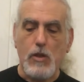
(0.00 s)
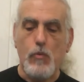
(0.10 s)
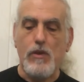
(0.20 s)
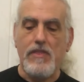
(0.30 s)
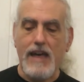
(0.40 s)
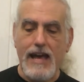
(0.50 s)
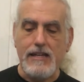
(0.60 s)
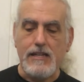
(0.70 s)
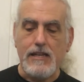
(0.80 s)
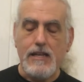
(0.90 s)
with that,
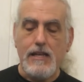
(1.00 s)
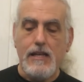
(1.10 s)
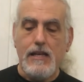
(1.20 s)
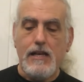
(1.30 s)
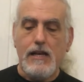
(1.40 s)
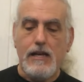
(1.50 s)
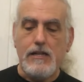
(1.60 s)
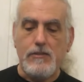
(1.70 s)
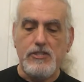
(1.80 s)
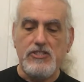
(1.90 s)

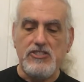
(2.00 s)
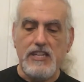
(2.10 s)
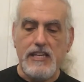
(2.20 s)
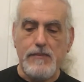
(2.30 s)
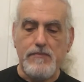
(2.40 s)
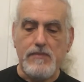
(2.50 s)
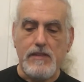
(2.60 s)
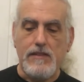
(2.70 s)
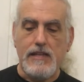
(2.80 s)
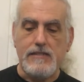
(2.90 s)
let me just say
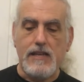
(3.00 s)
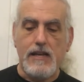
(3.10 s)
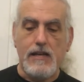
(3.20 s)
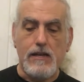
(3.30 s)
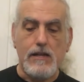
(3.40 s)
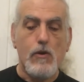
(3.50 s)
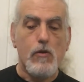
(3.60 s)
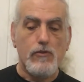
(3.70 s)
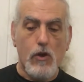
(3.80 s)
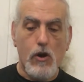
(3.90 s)
that
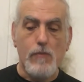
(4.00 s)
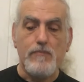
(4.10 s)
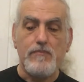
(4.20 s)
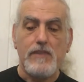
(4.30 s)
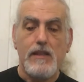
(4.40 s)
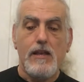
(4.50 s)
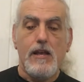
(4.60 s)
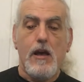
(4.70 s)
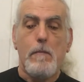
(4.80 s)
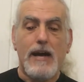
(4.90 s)
overall,
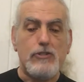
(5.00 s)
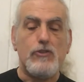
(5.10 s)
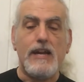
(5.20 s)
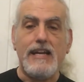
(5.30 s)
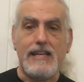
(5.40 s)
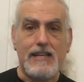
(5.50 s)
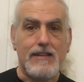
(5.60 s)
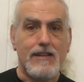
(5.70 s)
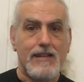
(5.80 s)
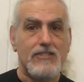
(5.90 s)
my training
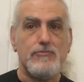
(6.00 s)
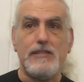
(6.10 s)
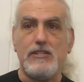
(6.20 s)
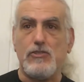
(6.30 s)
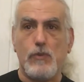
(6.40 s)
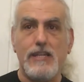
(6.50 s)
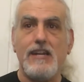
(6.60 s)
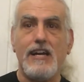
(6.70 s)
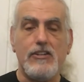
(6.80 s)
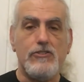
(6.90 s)
has been
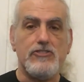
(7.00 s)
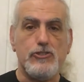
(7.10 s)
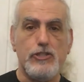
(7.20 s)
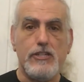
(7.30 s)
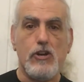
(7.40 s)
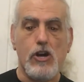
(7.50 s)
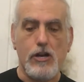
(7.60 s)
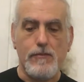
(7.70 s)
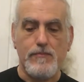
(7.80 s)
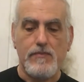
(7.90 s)
29 years in Qigong
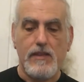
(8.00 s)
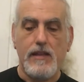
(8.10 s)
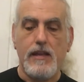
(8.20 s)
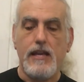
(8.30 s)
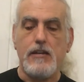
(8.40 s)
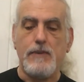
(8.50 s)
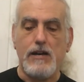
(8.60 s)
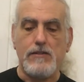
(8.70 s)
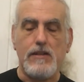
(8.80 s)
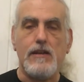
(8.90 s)
and
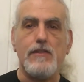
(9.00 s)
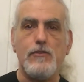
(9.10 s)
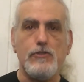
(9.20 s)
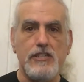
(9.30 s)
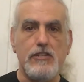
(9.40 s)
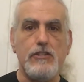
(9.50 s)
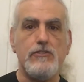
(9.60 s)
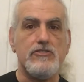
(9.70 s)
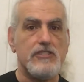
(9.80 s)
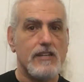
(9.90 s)
about 13
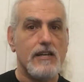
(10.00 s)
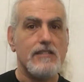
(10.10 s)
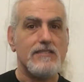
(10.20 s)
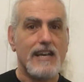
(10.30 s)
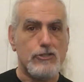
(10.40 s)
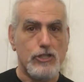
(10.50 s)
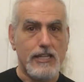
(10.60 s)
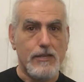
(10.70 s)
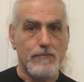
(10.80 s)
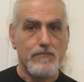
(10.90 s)
years in Tai
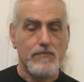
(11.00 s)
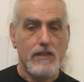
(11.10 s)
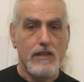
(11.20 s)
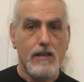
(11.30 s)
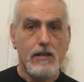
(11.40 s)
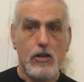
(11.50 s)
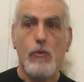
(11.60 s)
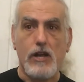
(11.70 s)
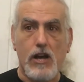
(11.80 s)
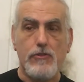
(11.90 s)
Chi,
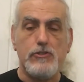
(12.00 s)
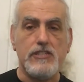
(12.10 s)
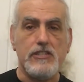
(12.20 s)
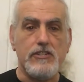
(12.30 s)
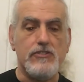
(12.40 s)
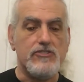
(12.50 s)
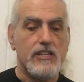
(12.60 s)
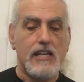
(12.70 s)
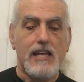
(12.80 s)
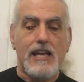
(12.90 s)
going on 13 years.
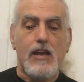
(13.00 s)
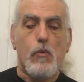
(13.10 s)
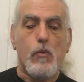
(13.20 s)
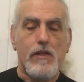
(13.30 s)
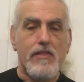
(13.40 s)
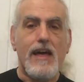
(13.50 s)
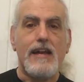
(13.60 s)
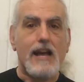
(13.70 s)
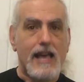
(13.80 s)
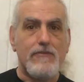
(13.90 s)
With that,
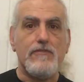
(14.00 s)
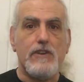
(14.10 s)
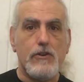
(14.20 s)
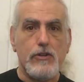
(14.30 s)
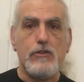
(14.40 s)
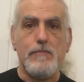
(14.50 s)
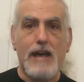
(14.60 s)
I have a very good